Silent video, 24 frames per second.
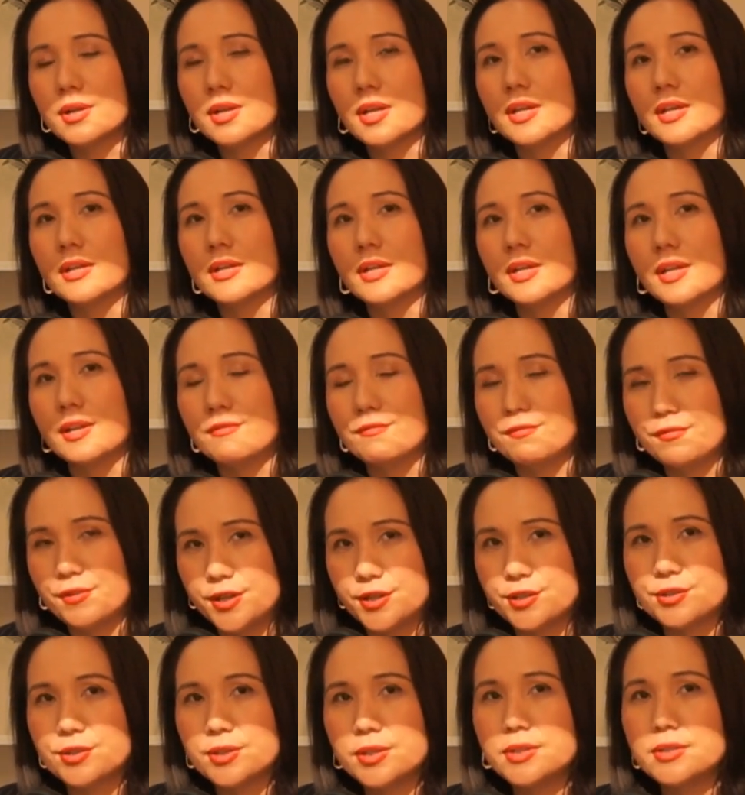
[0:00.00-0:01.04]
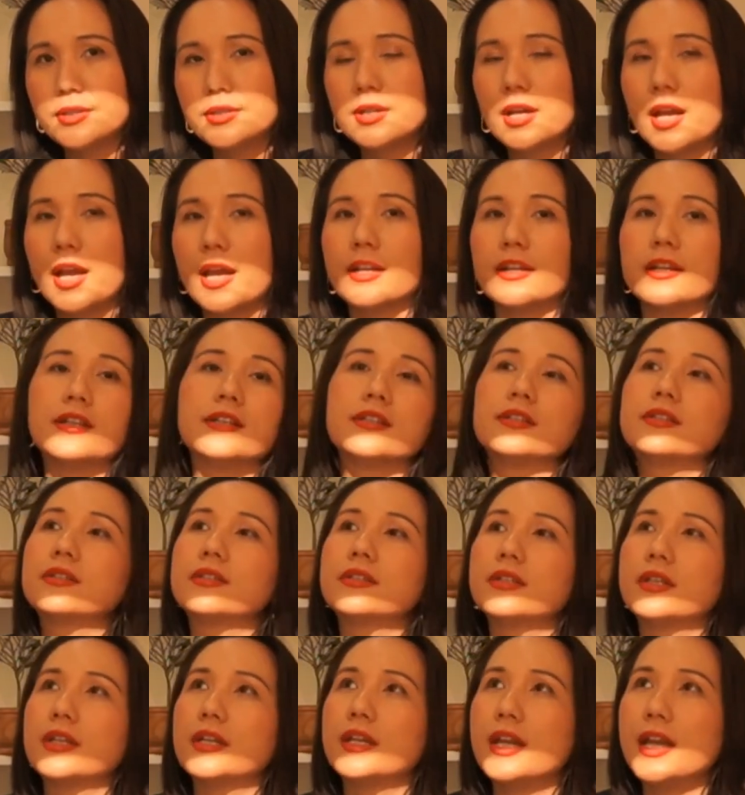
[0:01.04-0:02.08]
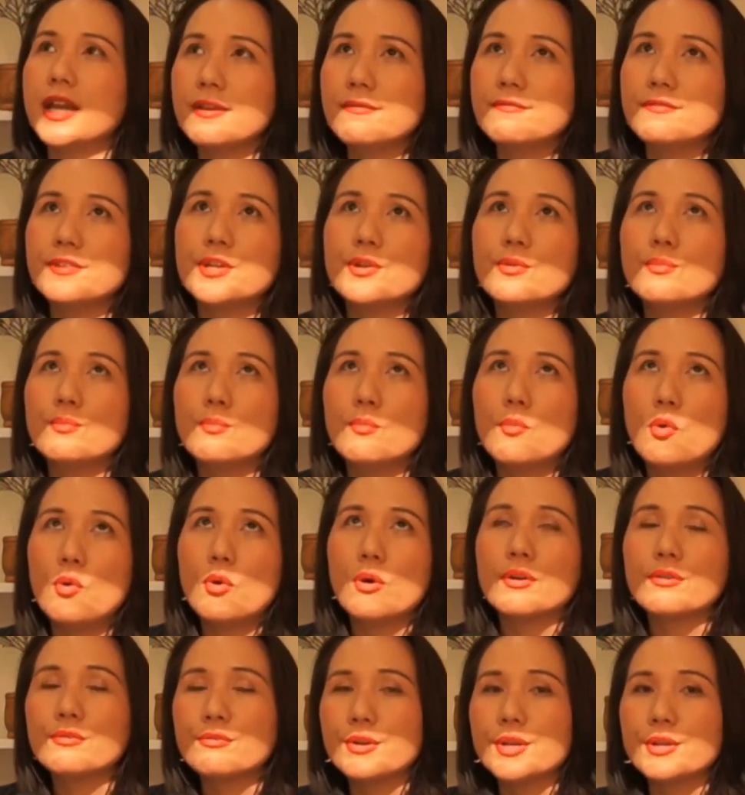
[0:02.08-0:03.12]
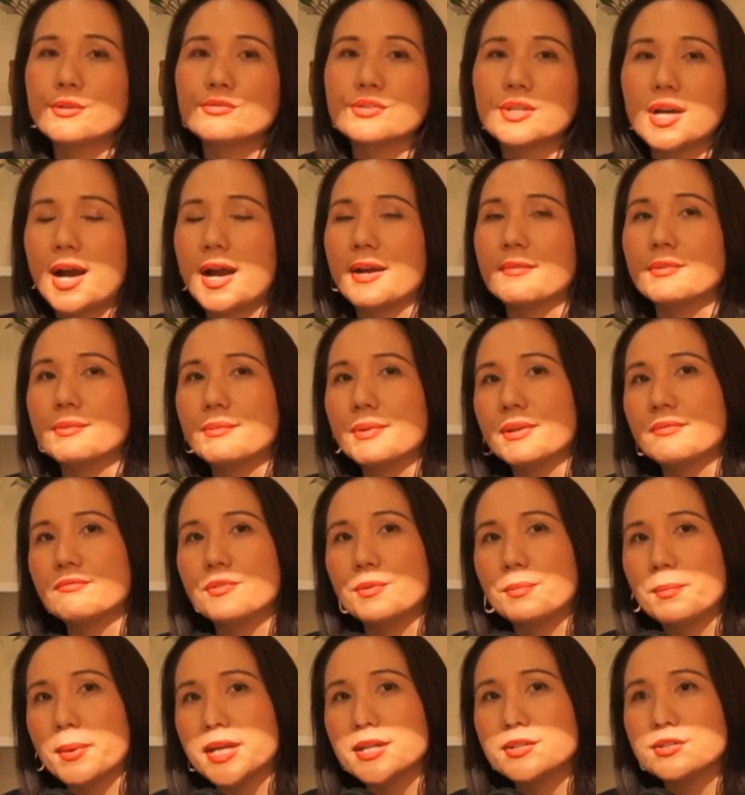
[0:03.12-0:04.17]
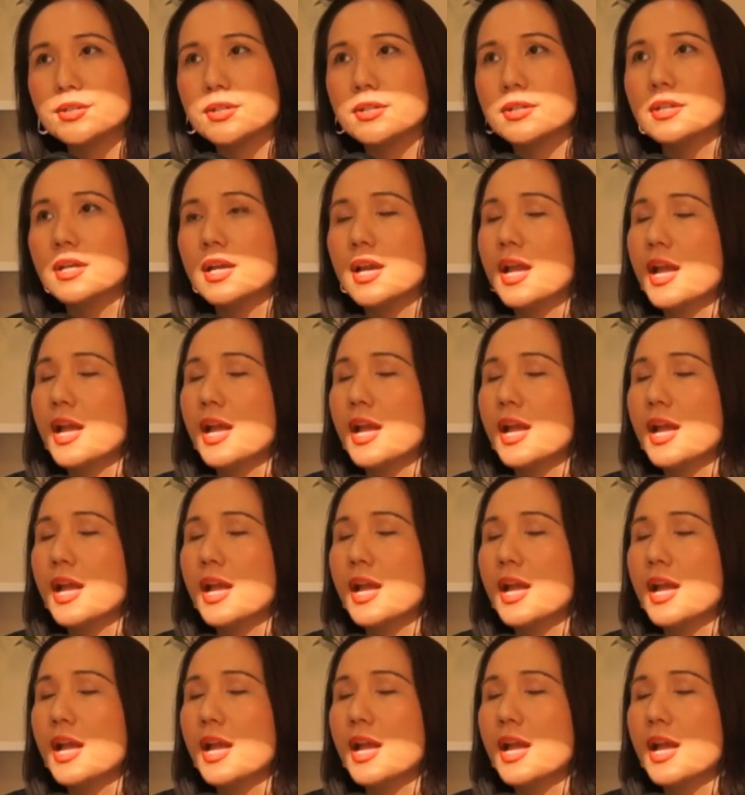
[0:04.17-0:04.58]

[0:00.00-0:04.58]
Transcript: it's efficient, and it's give you more real time of information.